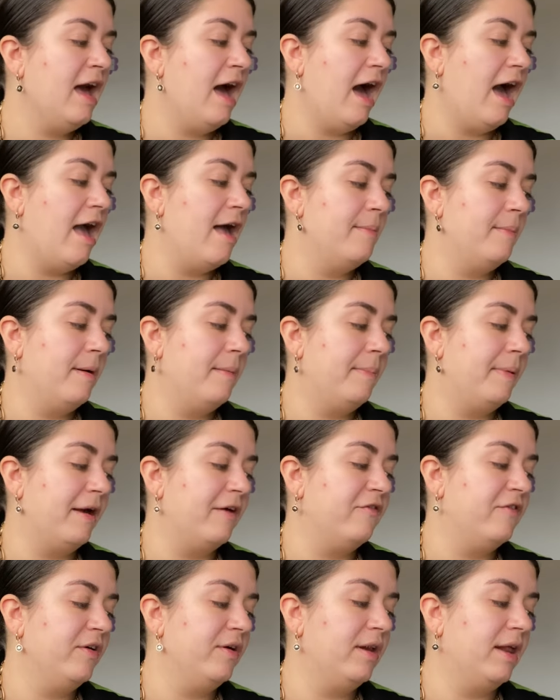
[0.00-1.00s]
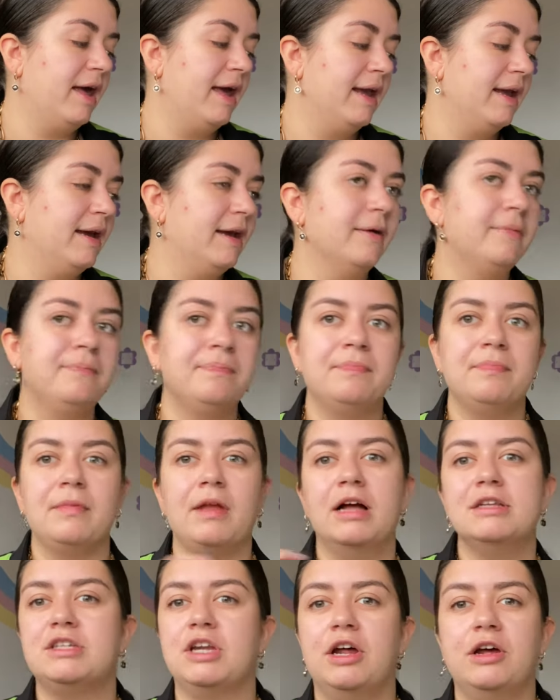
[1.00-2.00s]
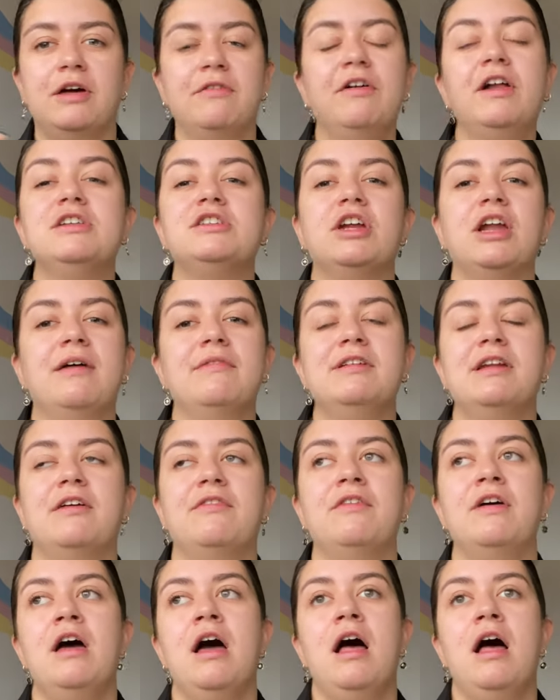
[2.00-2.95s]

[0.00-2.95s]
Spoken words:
But I feel like, I don't know, I feel like I don't have enough